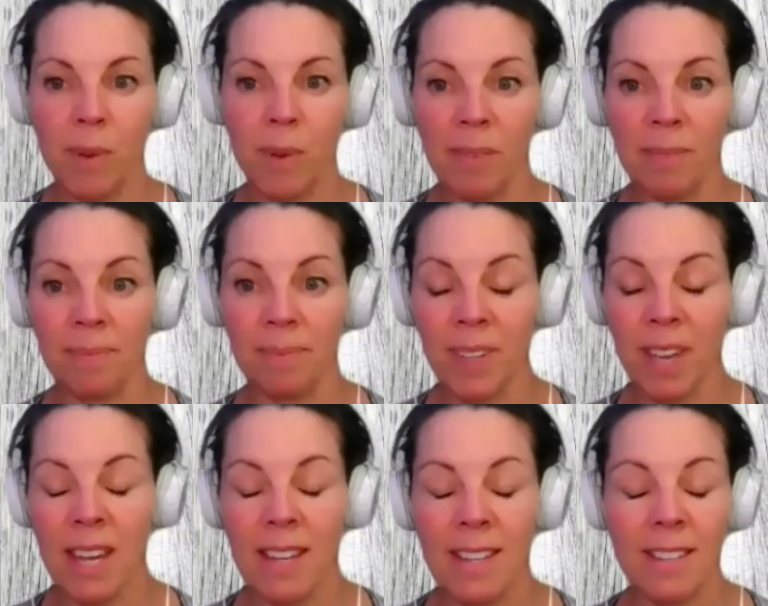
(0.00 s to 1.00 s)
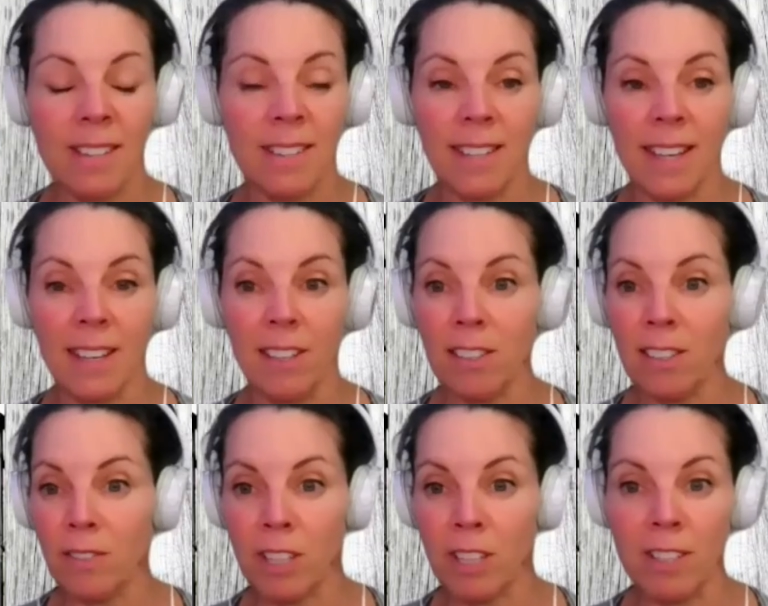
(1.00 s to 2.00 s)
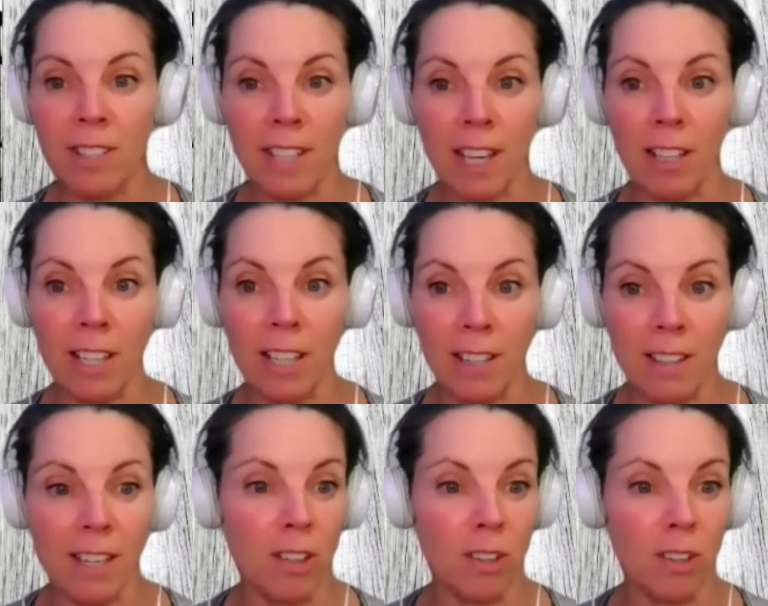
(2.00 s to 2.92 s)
But sales, if you can sell anything,